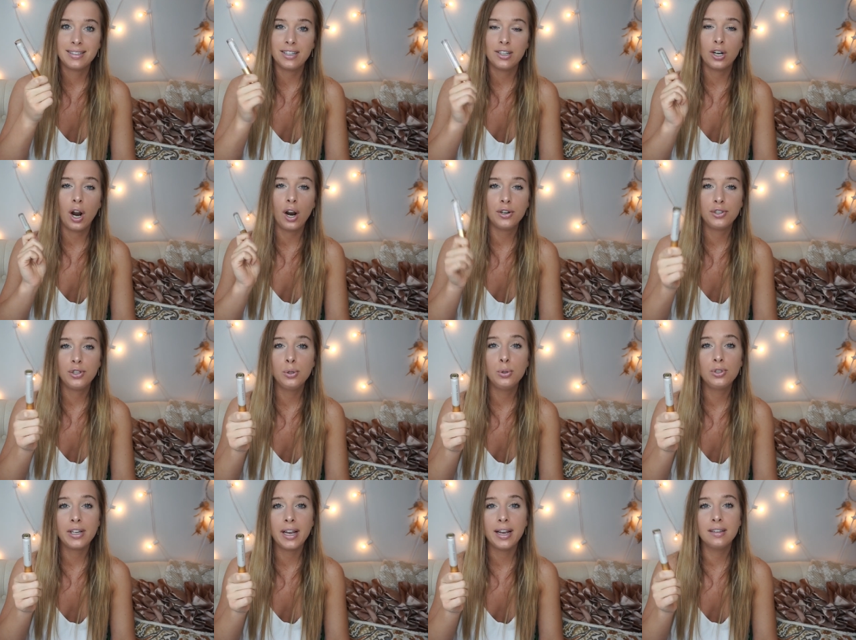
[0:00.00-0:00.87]
There are
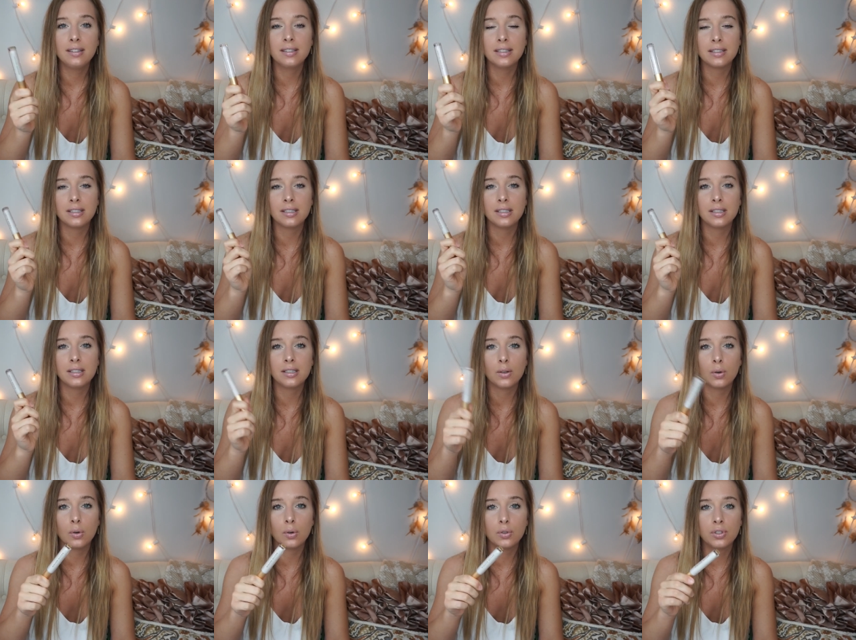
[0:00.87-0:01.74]
two shades. This is
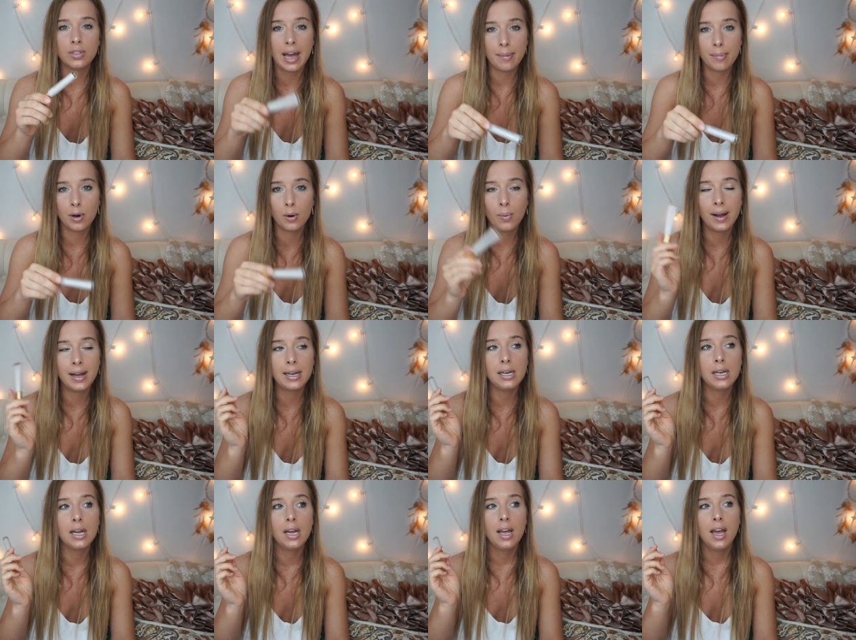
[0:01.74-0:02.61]
the cyber
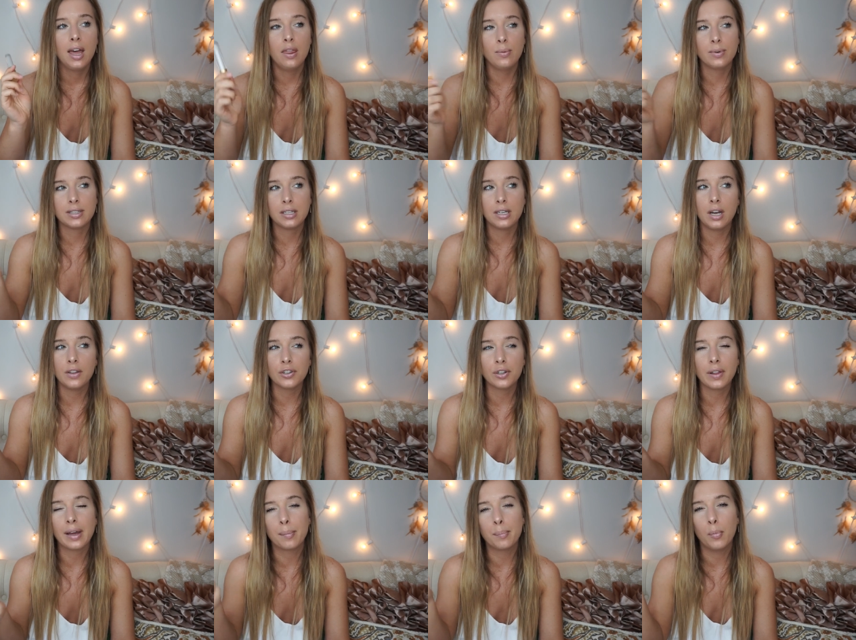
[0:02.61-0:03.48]
one. there was
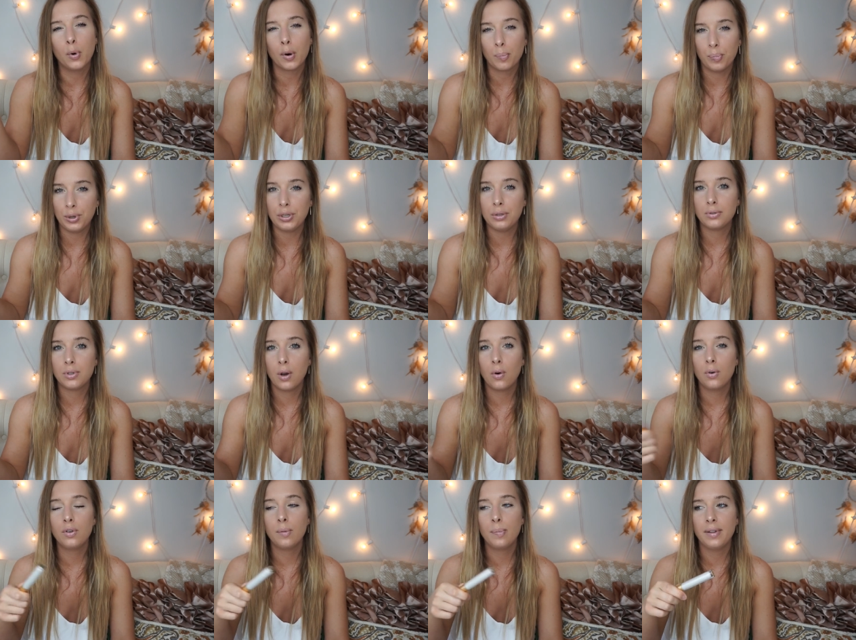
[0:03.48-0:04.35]
another like more blue
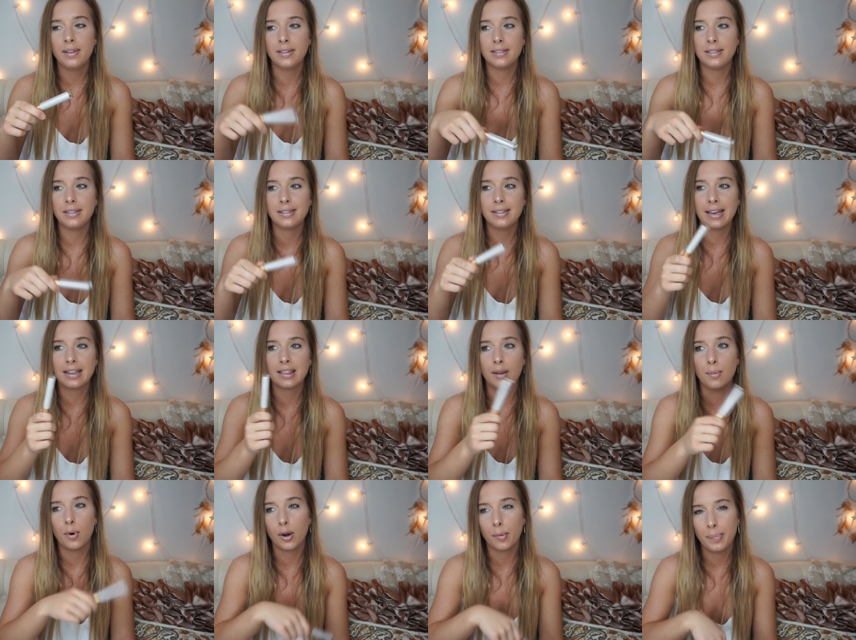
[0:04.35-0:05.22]
toned, but this is like
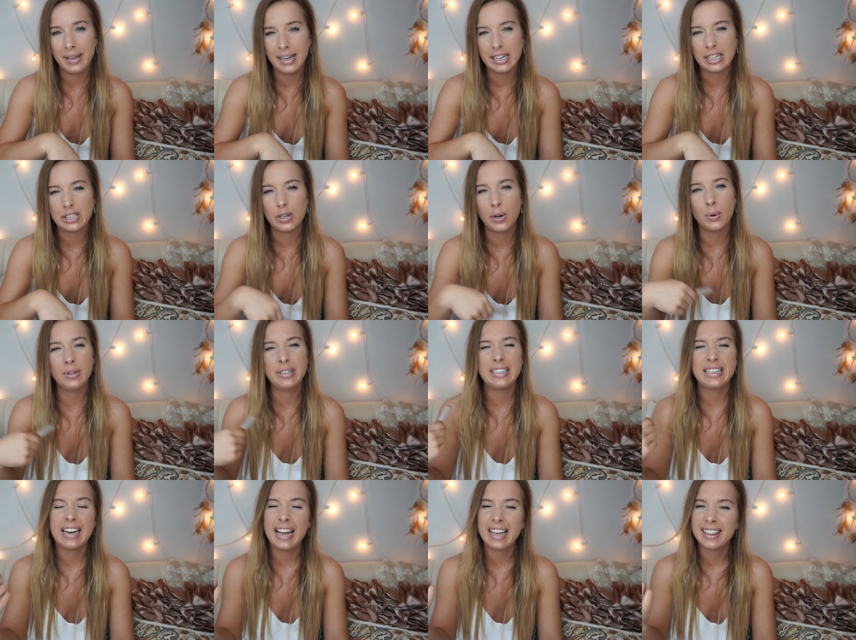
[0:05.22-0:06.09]
the more pink
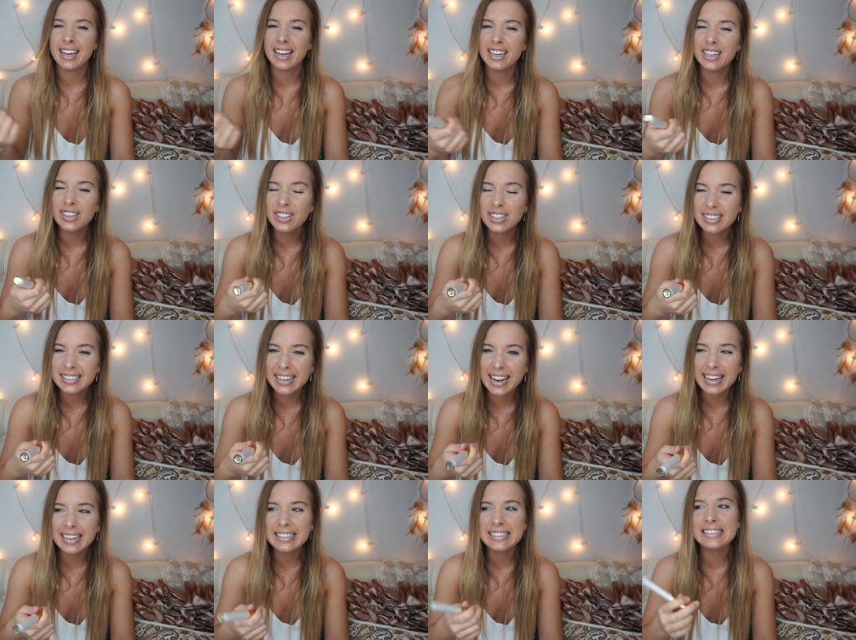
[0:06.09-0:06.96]
toned and I thought it looked
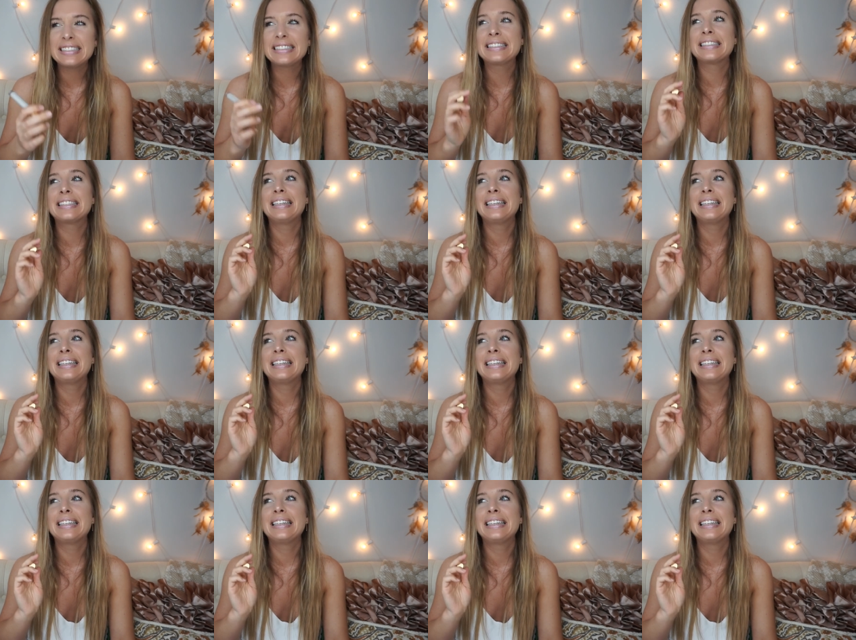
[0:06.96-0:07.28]
nice.